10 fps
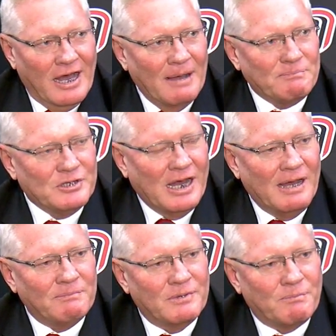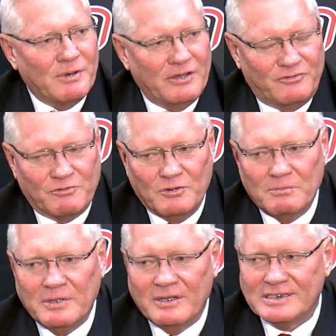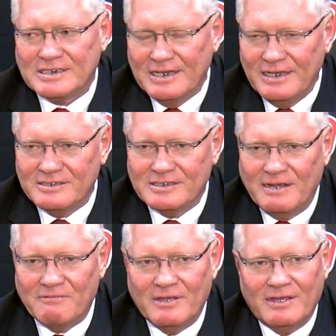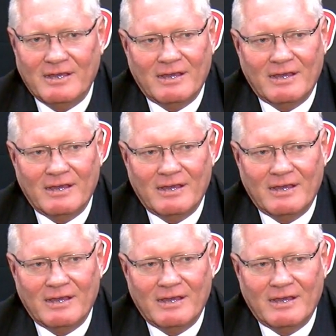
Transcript: up top, the press room and the seats and everything.